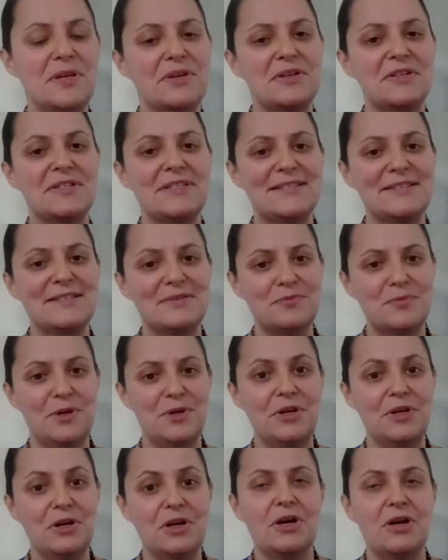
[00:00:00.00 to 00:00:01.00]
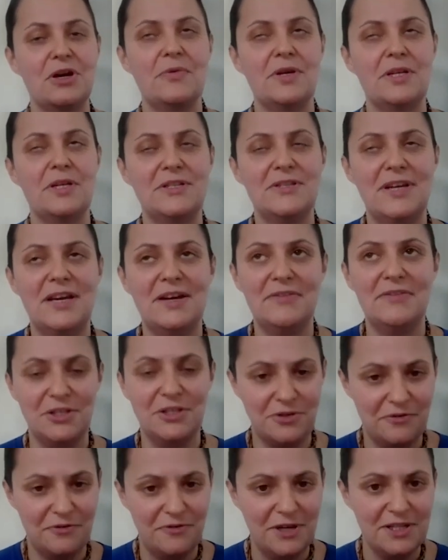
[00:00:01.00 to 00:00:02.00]
because we are going to have
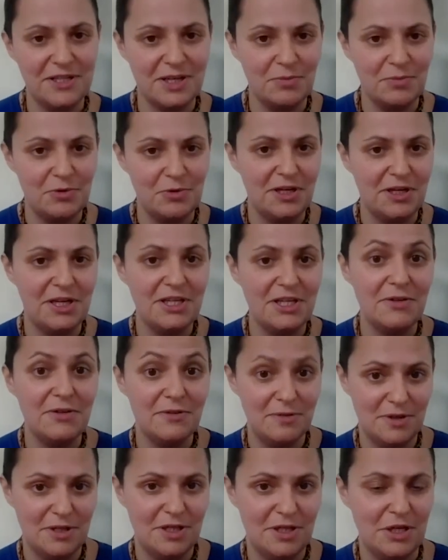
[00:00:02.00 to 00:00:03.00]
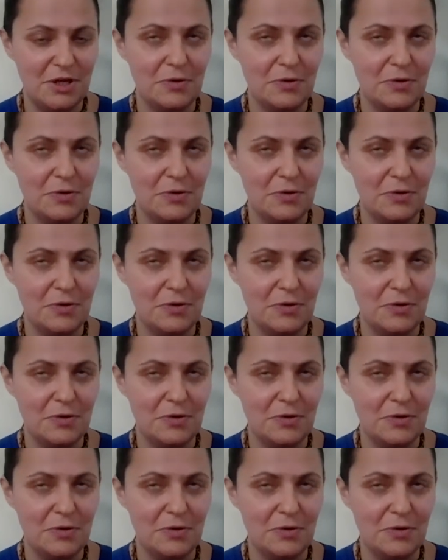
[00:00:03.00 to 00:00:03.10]
interfaith community,